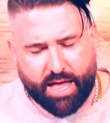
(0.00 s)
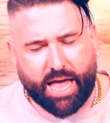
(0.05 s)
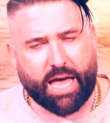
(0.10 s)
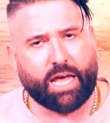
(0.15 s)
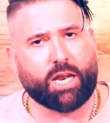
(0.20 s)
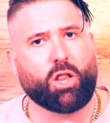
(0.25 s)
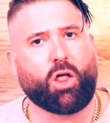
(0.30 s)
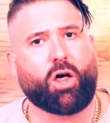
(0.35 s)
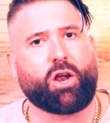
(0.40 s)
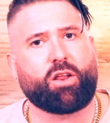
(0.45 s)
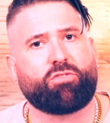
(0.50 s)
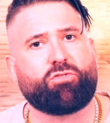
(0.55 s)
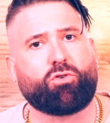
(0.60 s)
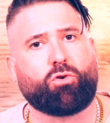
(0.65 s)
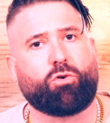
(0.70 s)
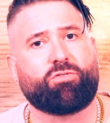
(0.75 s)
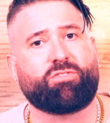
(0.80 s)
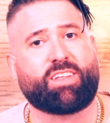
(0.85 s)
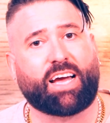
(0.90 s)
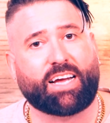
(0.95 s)
And a lot of
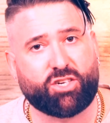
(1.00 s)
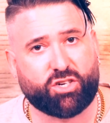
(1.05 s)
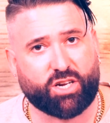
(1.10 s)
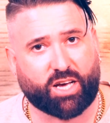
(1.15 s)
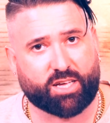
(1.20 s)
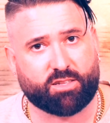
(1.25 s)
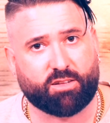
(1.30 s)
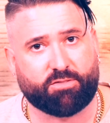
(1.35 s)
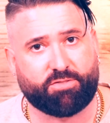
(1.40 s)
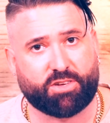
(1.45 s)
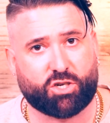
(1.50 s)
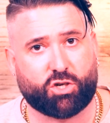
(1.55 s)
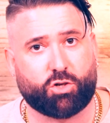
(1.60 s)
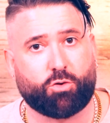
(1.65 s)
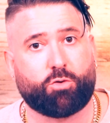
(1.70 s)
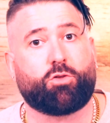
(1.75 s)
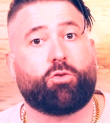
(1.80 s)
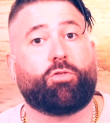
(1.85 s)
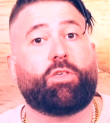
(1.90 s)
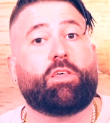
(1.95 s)
sort of digestive
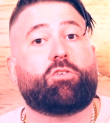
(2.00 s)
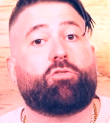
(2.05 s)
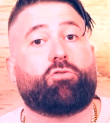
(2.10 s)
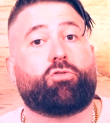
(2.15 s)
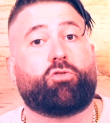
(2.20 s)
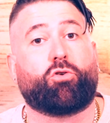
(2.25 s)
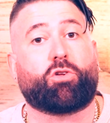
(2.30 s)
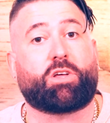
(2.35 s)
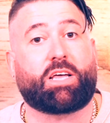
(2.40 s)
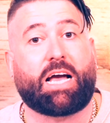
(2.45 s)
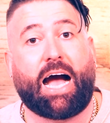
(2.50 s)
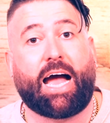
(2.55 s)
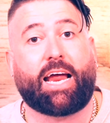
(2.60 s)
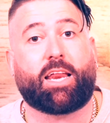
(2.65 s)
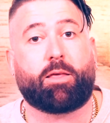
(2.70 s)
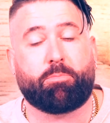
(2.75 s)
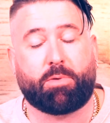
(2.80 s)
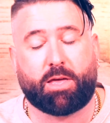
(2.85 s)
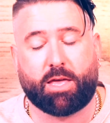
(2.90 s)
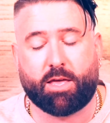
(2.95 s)
issues. So these are sort of
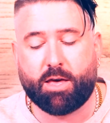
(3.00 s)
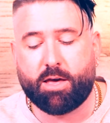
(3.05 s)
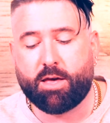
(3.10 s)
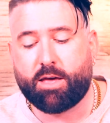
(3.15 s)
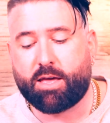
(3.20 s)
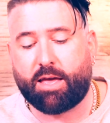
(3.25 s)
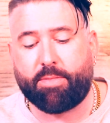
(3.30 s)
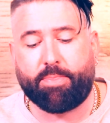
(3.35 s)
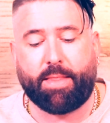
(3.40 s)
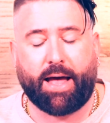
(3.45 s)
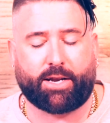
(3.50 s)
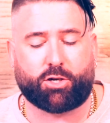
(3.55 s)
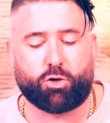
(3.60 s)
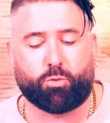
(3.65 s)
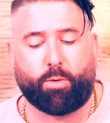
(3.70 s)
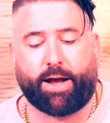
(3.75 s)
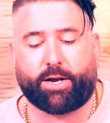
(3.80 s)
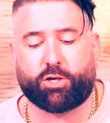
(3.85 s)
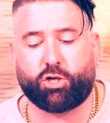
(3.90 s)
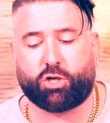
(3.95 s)
guiding me in that
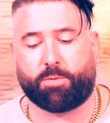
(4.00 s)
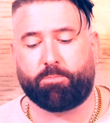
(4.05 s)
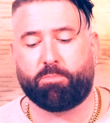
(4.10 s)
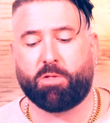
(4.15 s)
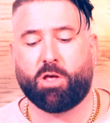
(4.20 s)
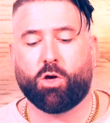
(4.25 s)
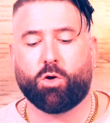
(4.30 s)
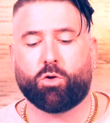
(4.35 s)
direction.